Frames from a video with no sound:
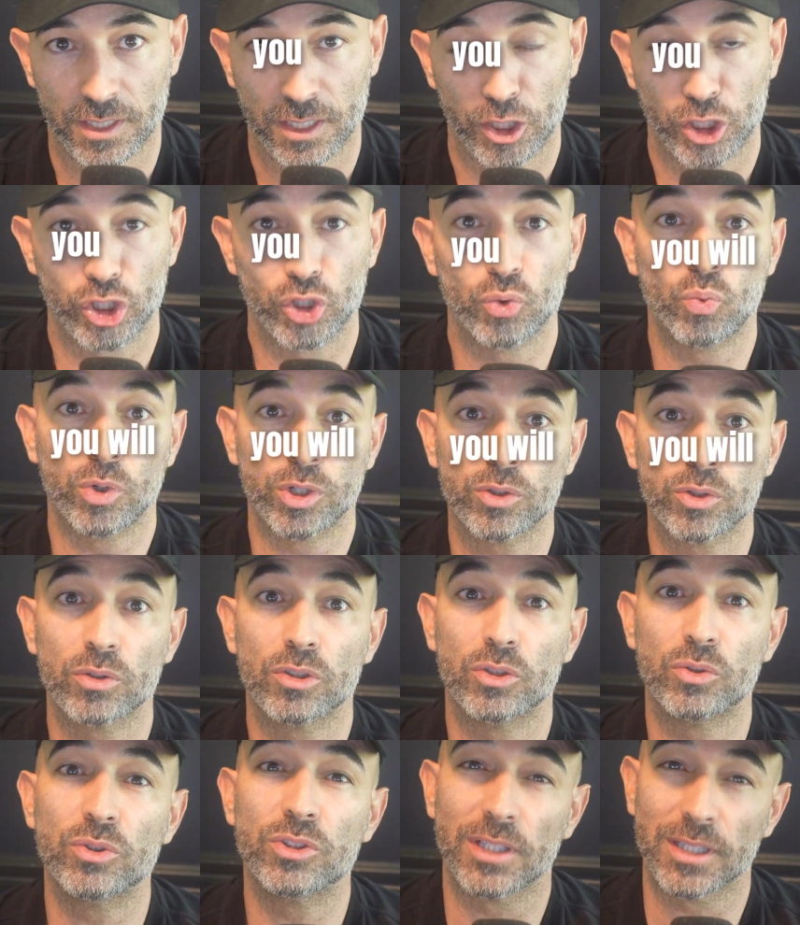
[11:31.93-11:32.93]
You will
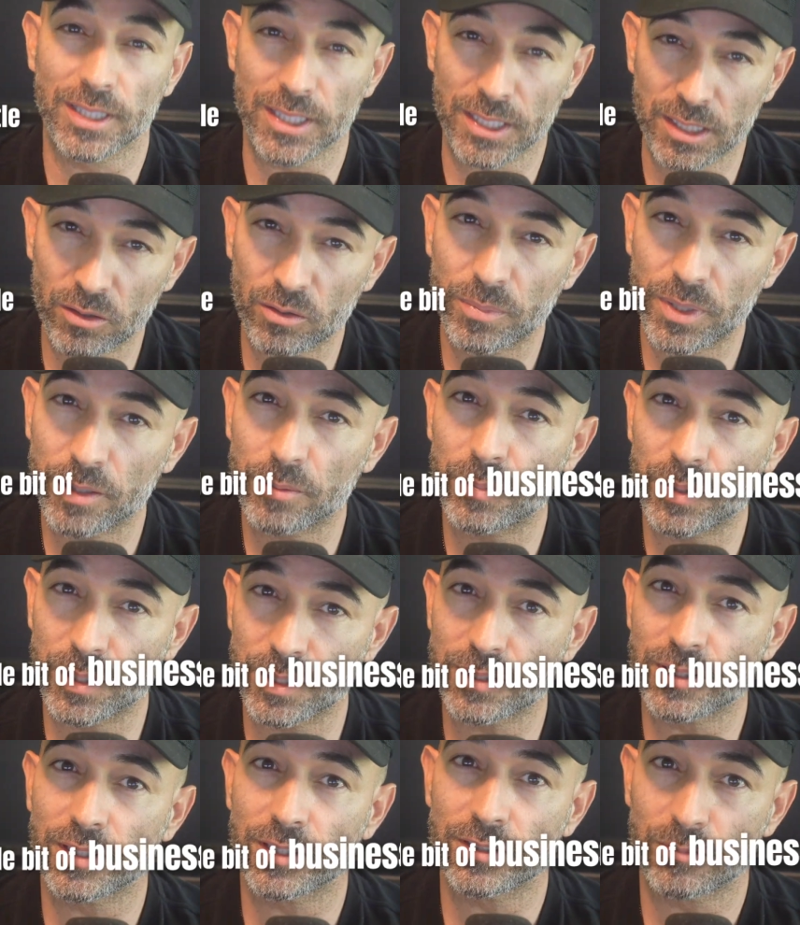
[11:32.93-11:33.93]
lose a little bit of
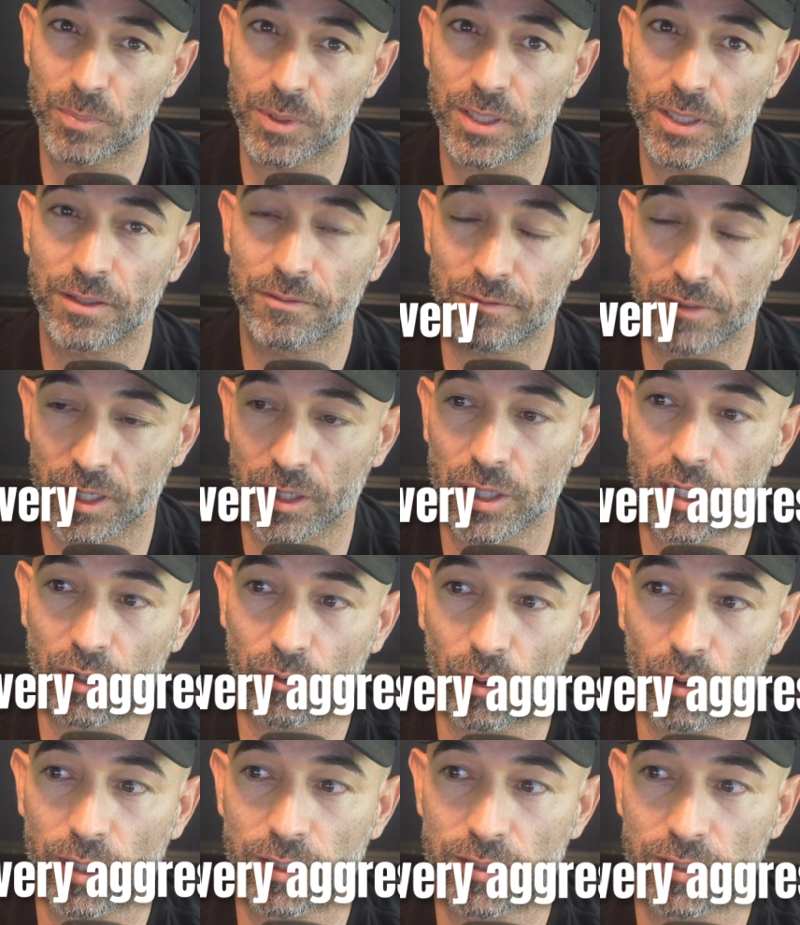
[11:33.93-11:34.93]
business being very
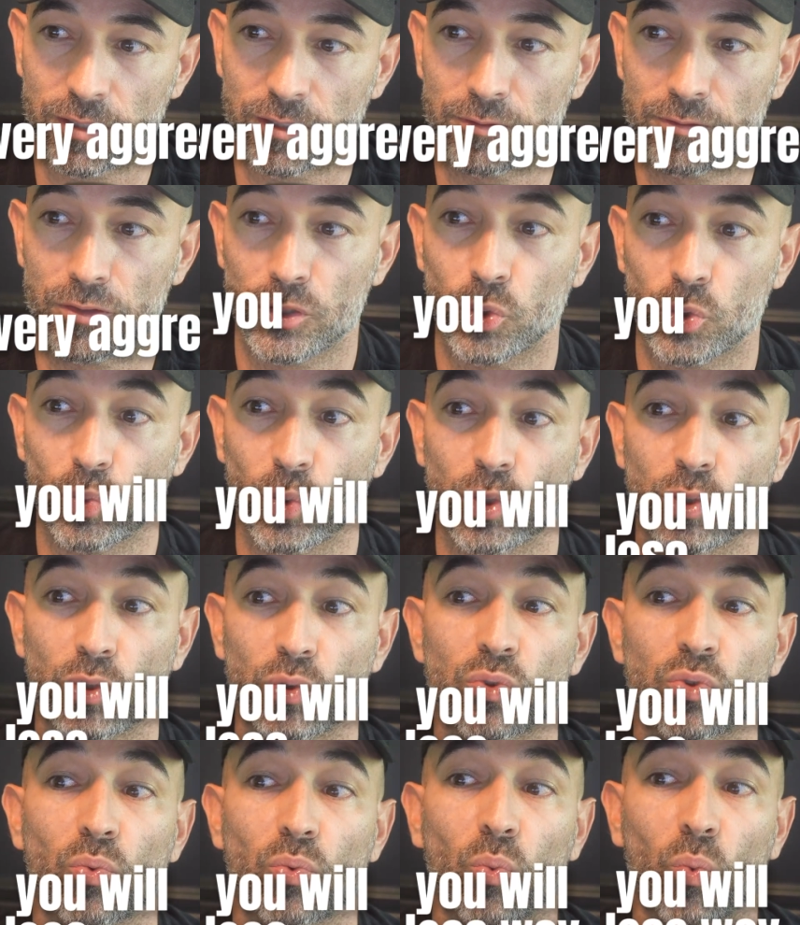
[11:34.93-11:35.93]
aggressive. You will
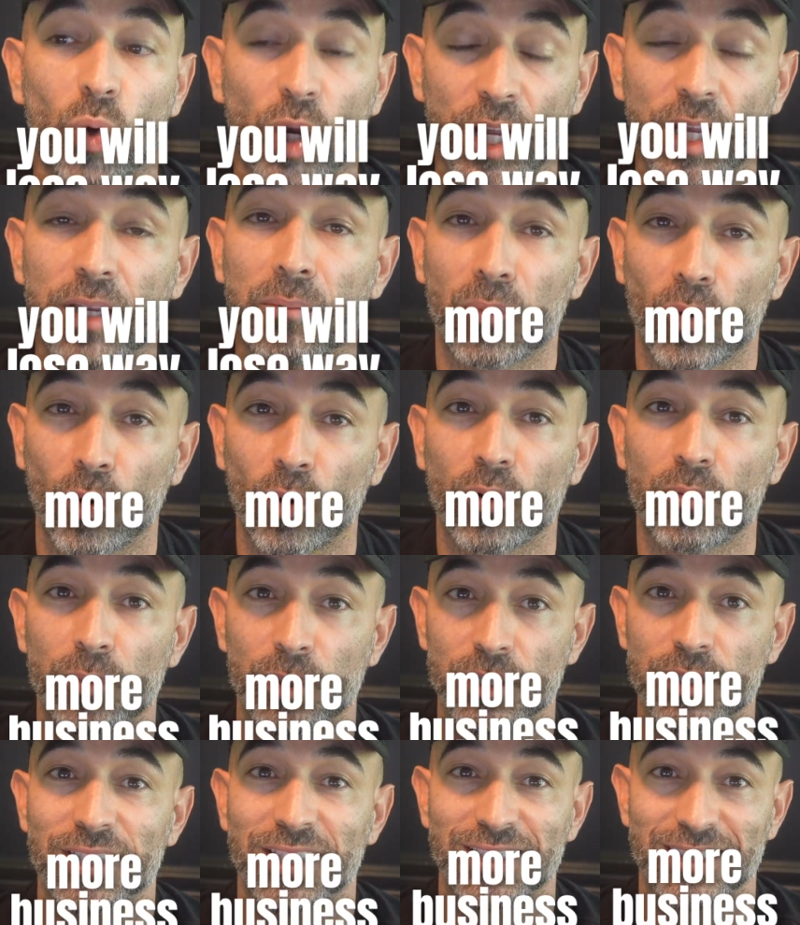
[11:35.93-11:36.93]
lose way more
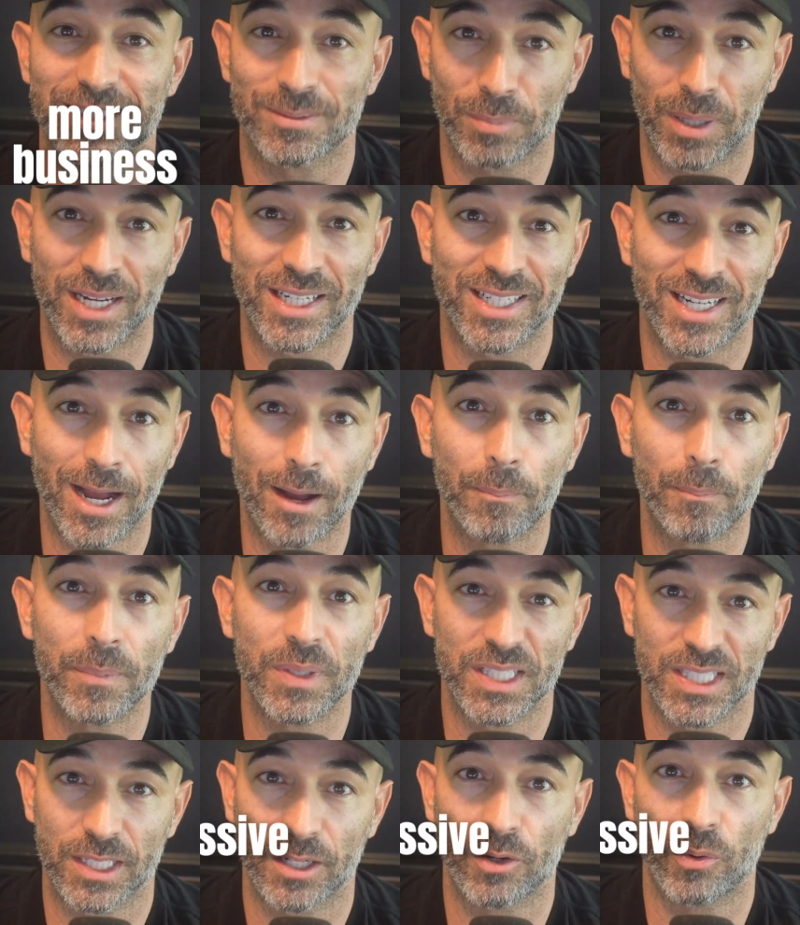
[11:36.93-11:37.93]
business by not
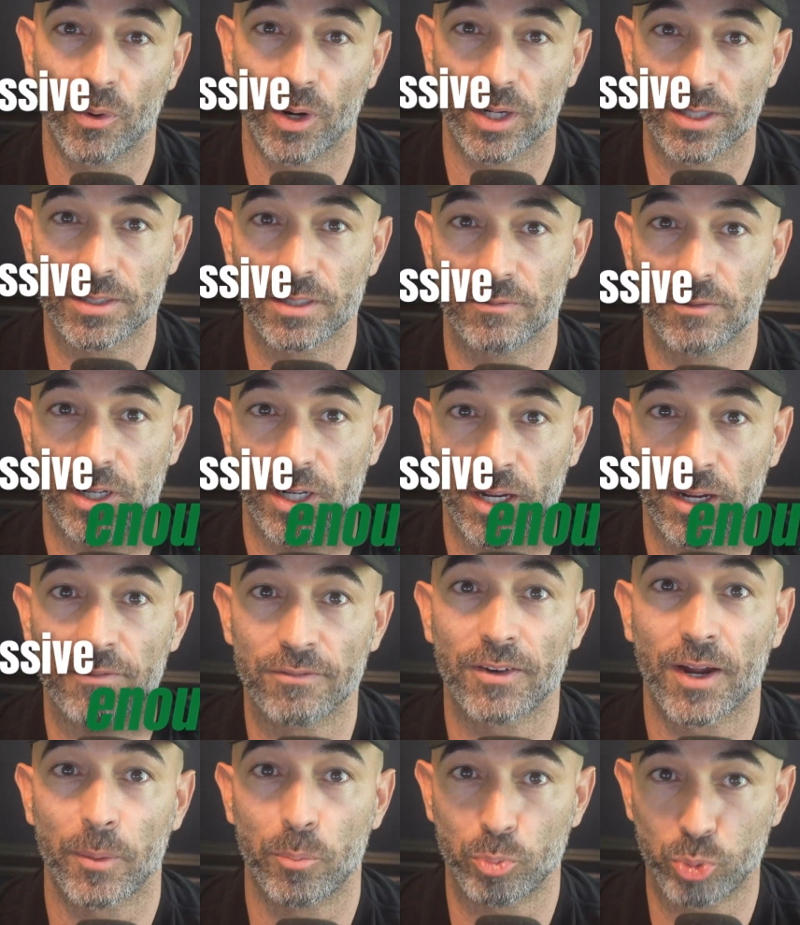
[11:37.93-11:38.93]
being aggressive enough.
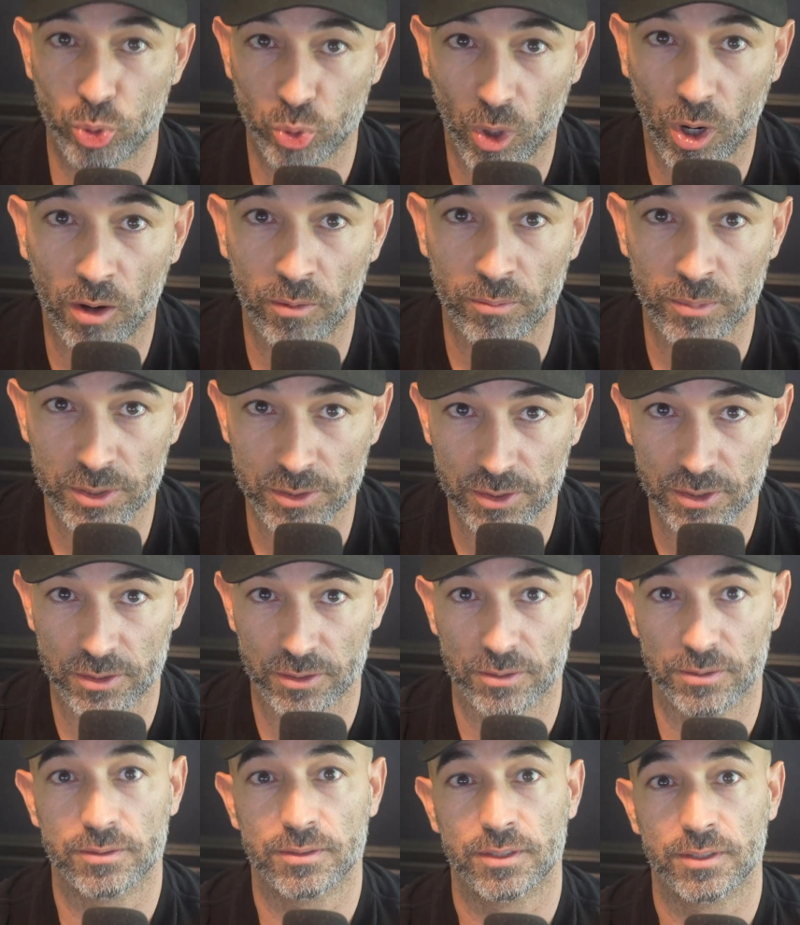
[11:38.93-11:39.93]
I promise you,
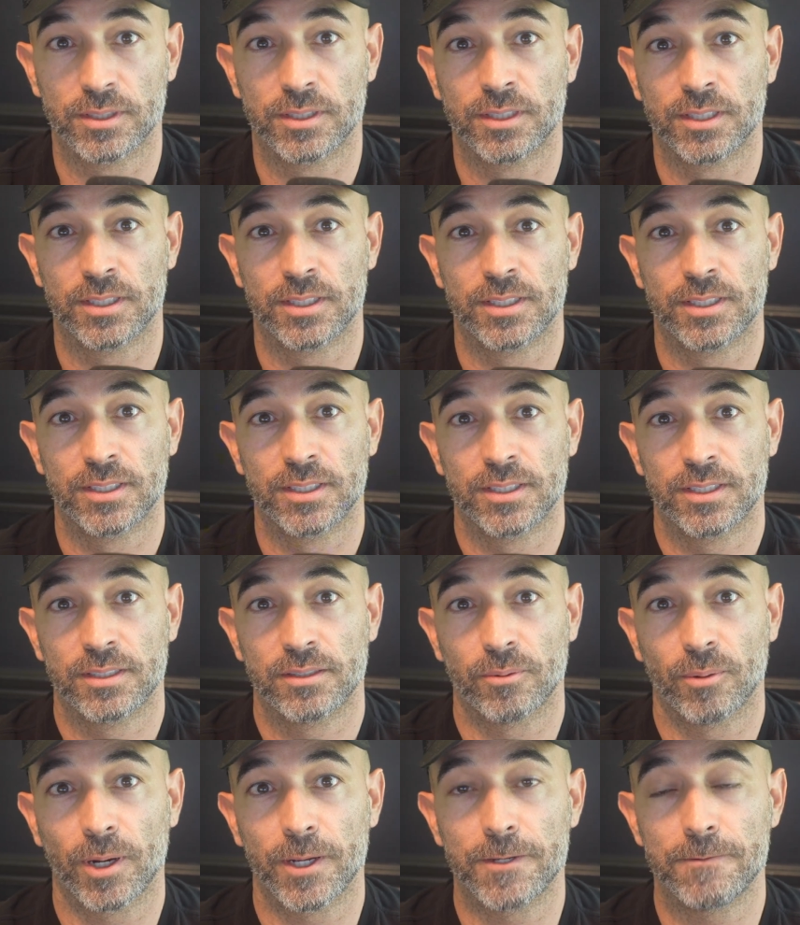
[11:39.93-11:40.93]

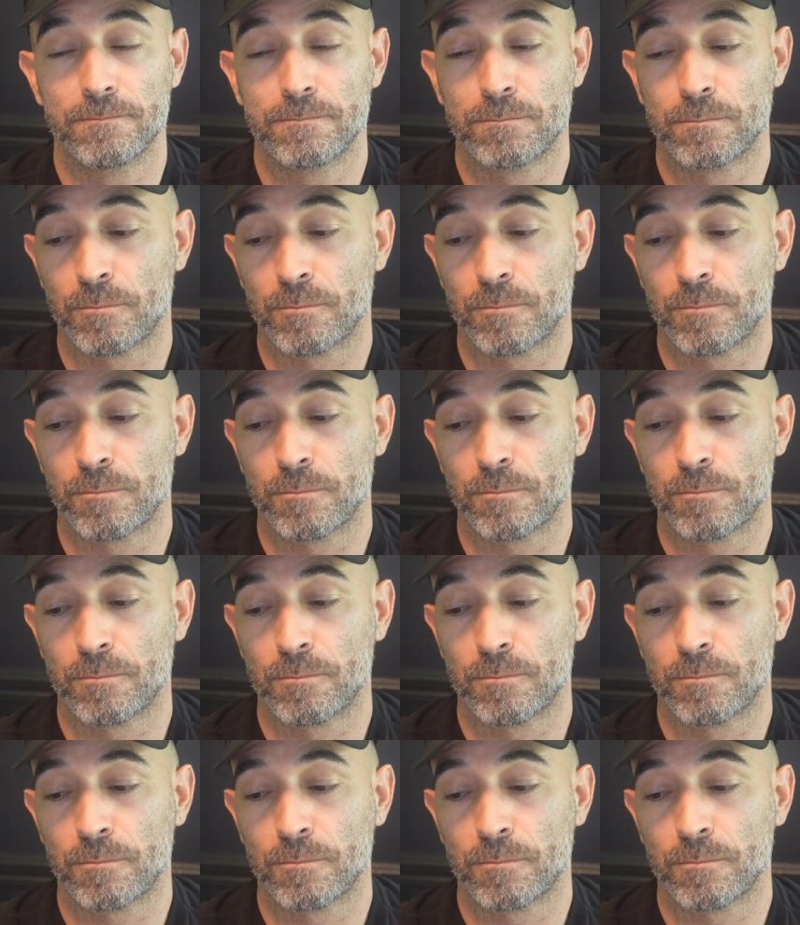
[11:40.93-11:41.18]
right?